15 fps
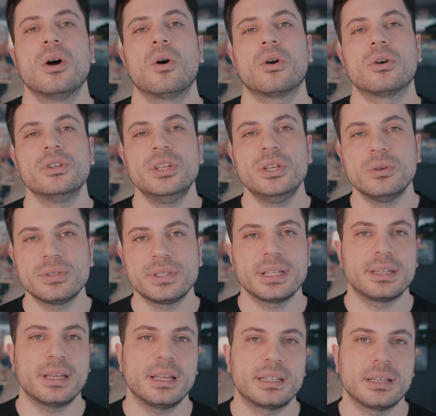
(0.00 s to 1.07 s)
or using
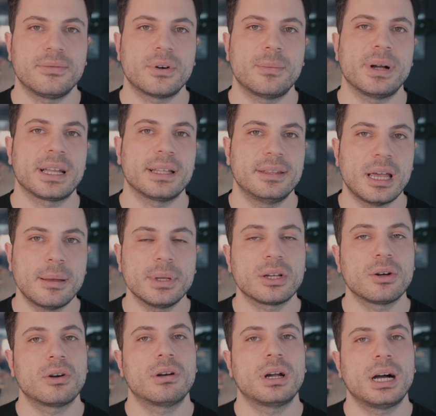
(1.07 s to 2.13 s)
data from academic
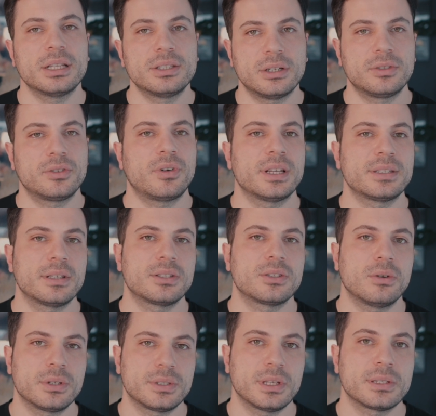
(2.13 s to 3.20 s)
or other trusted
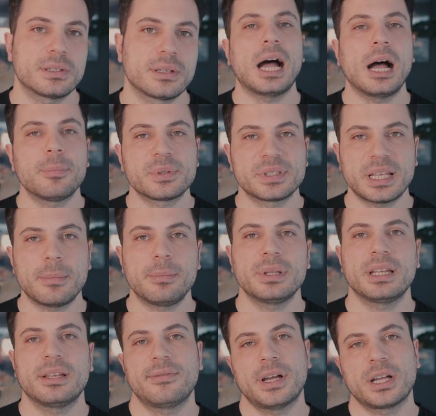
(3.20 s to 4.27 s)
sources.
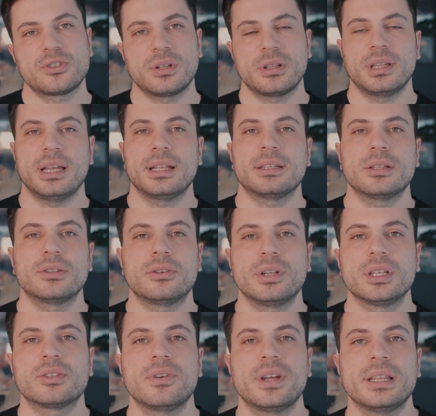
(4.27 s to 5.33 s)
Upsampling factual data
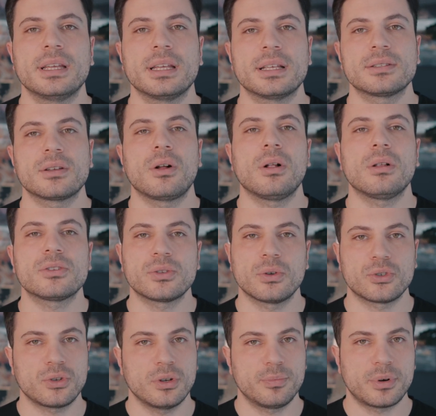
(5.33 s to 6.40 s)
during training has also
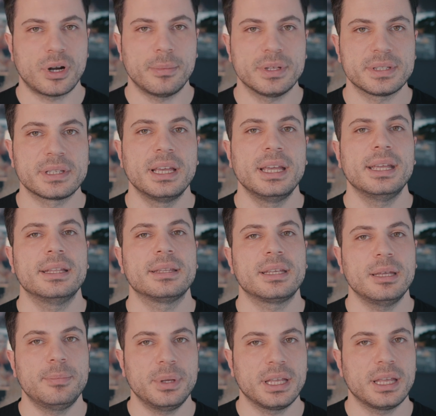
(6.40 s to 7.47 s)
shown promise in
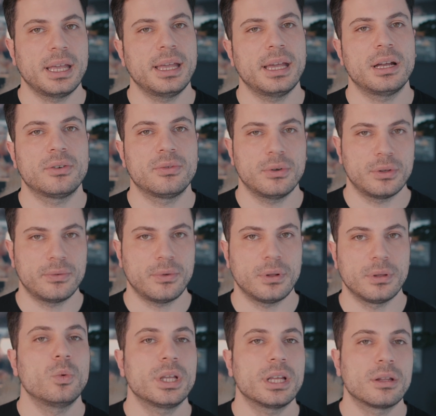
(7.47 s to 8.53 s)
keeping AI truthful.
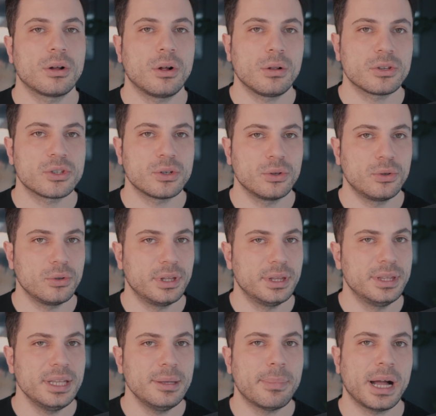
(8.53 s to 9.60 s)
We can also do
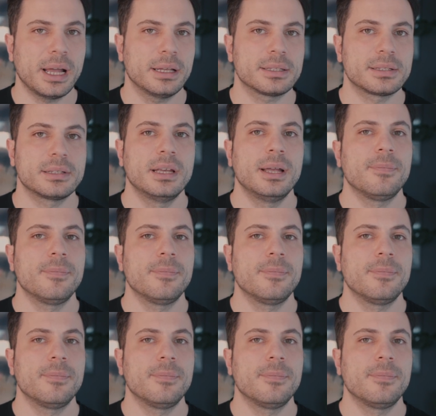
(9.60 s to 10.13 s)
debias.